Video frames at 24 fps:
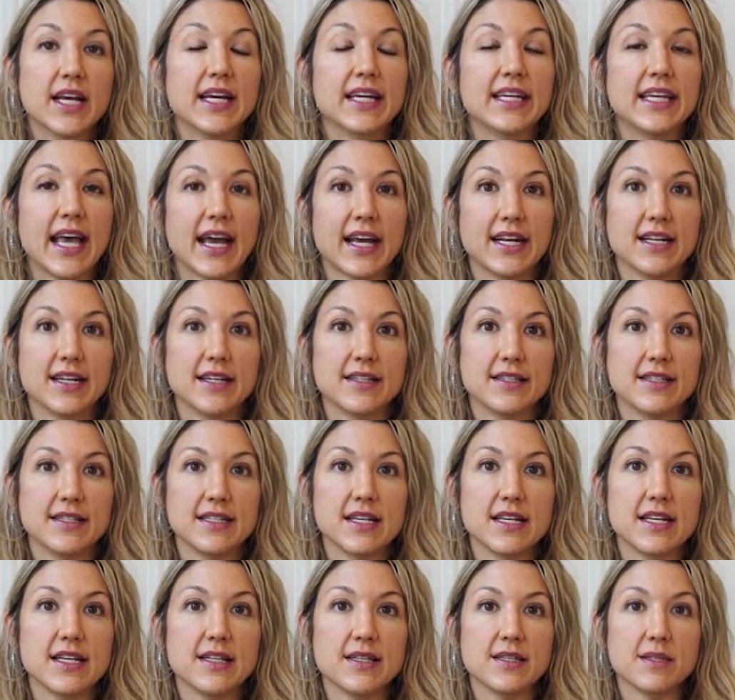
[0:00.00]
get his
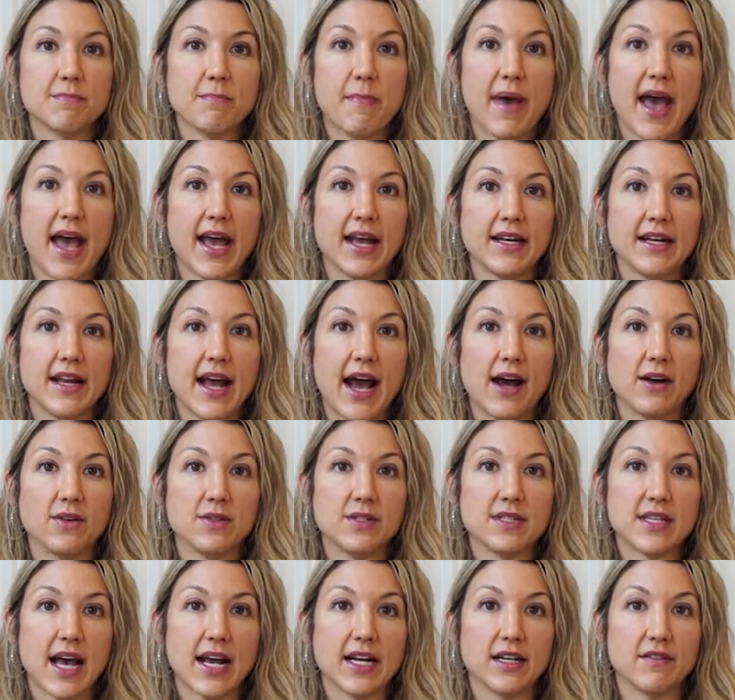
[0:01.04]
needs met
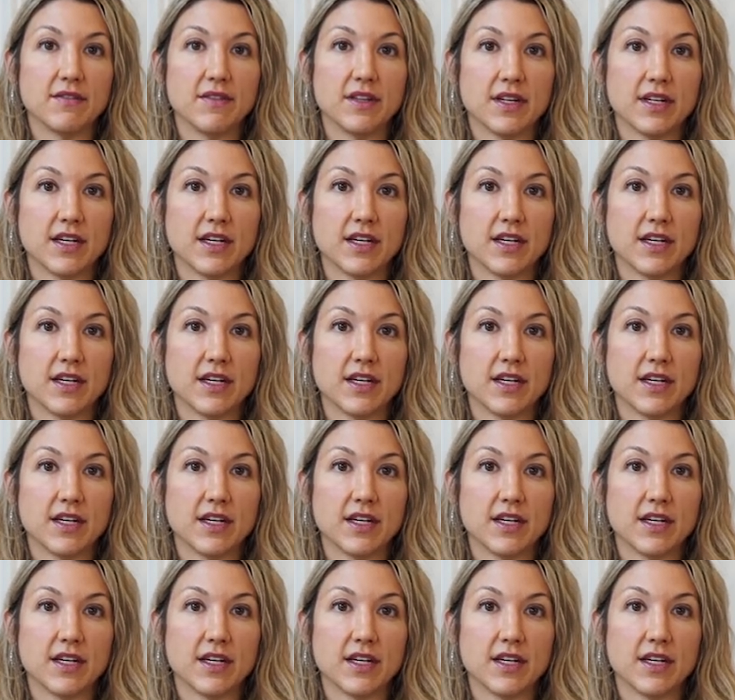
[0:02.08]
outside of the